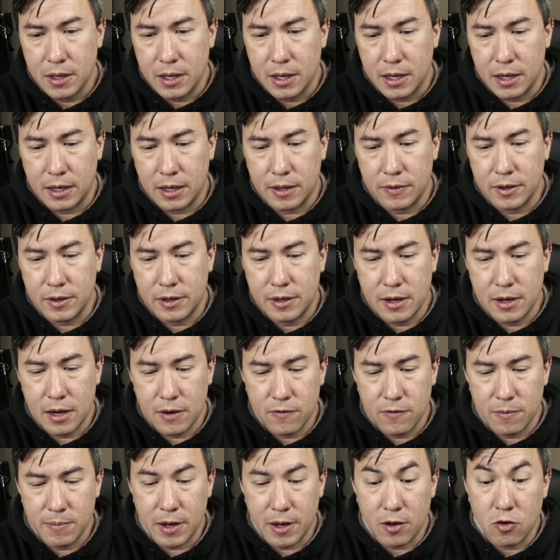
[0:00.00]
The
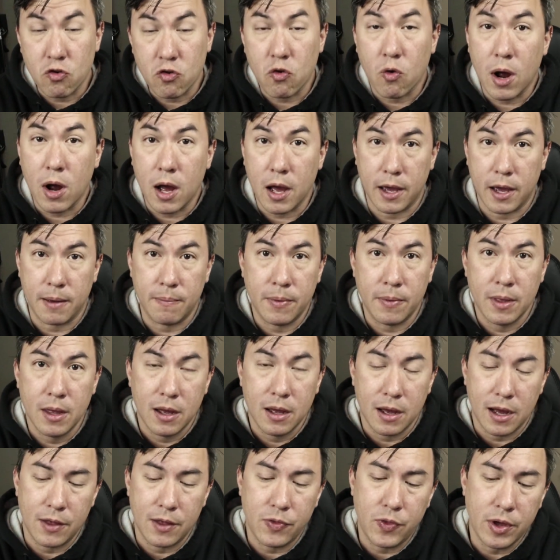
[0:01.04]
government, crime.
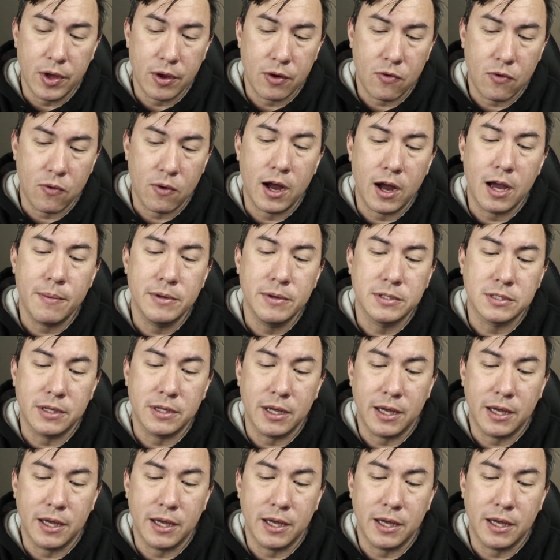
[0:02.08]
I think crime is an